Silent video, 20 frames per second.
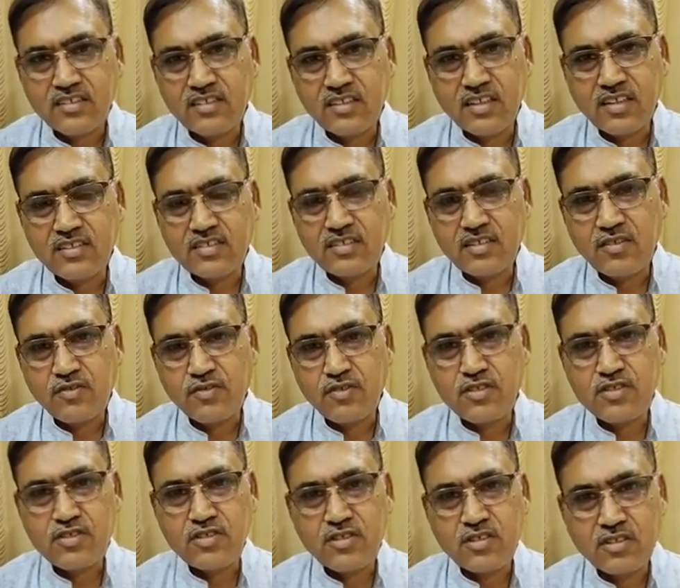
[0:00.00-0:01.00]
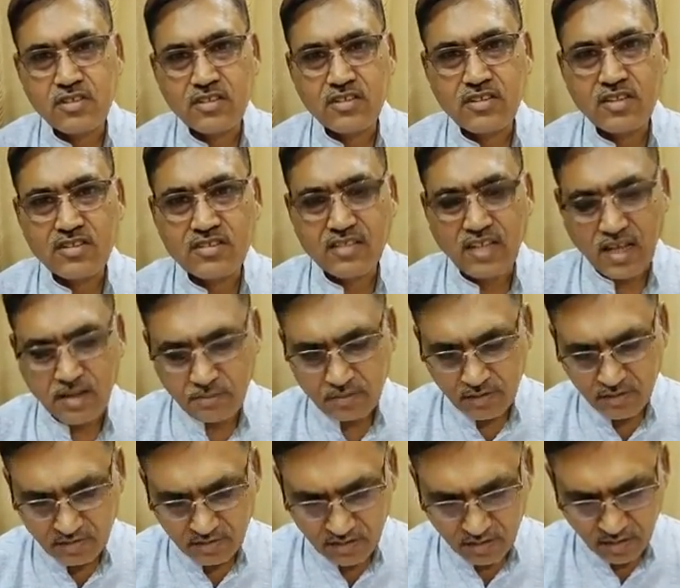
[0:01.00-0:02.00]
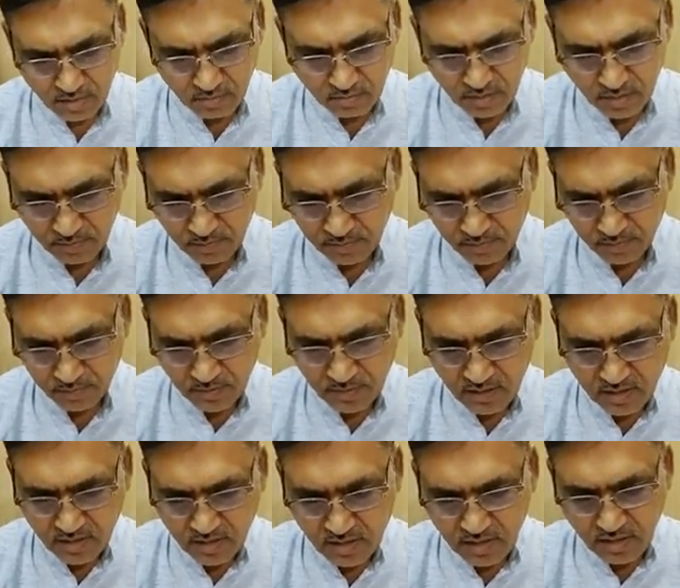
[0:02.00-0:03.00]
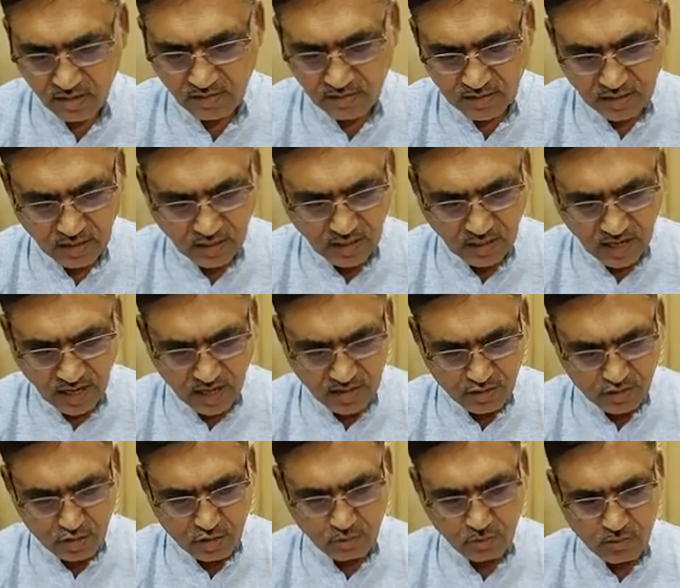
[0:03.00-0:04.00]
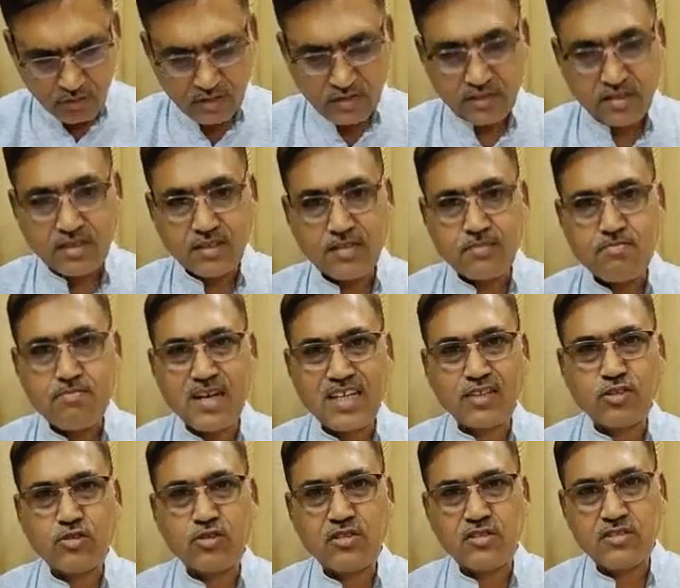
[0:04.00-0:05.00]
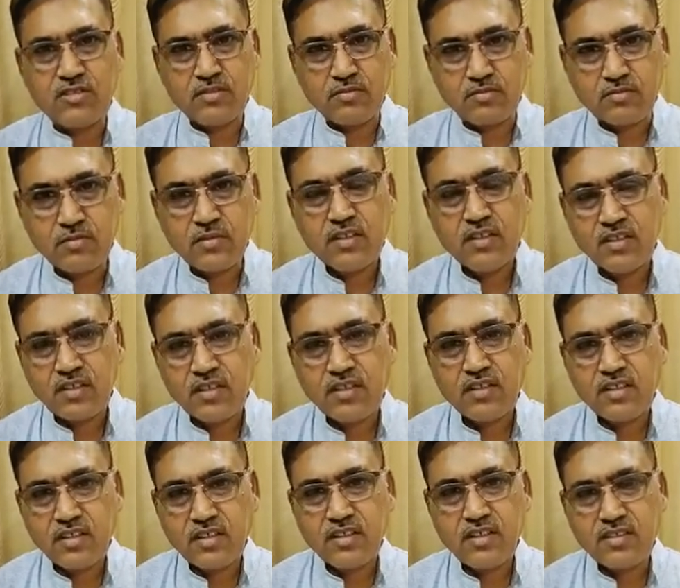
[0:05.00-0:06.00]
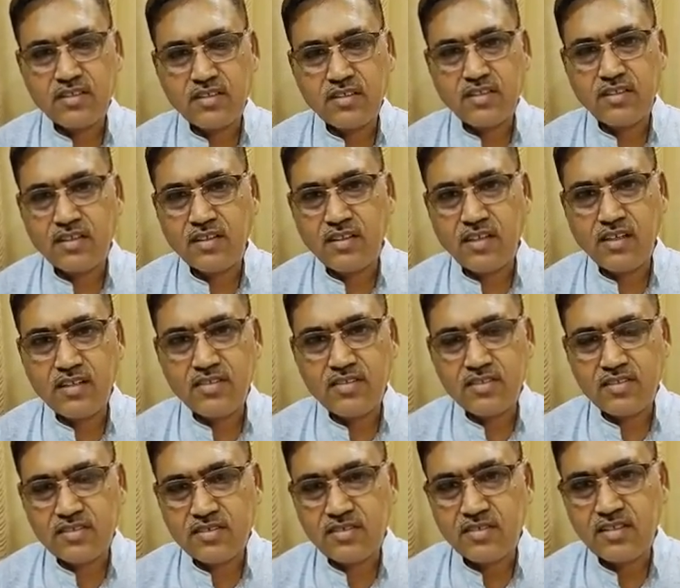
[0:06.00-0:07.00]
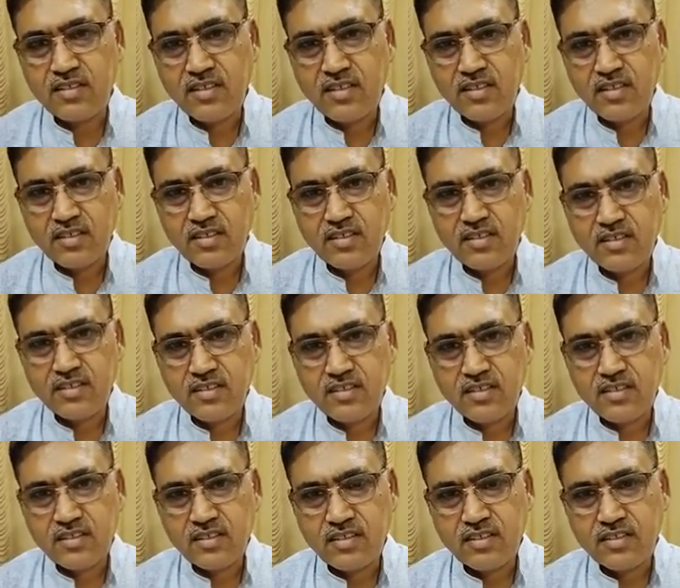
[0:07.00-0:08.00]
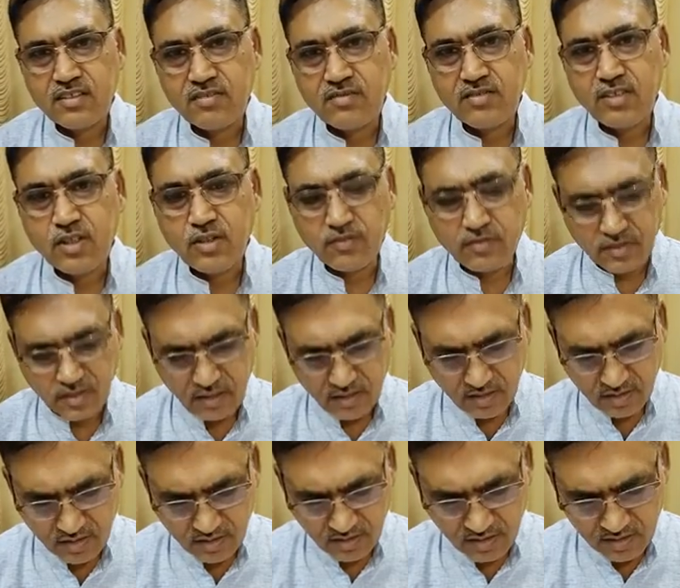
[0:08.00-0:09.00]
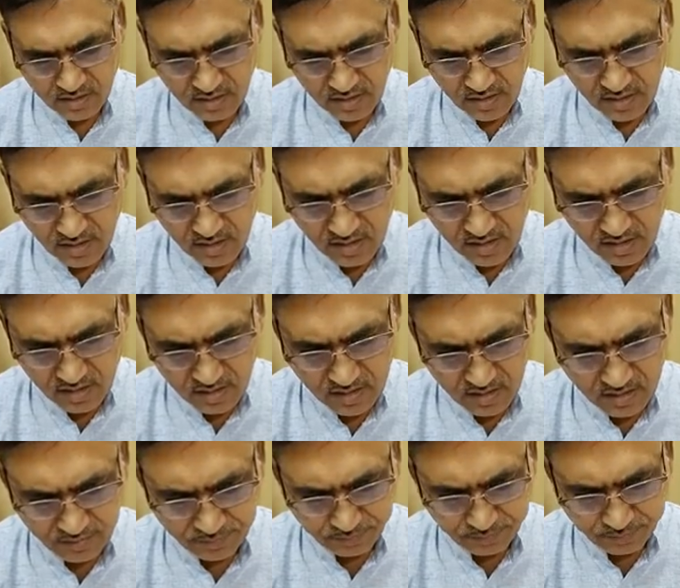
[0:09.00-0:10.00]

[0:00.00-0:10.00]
things, frustrating things happening around him. He was inclined towards Methodism. It is the religious way of thinking. Uh,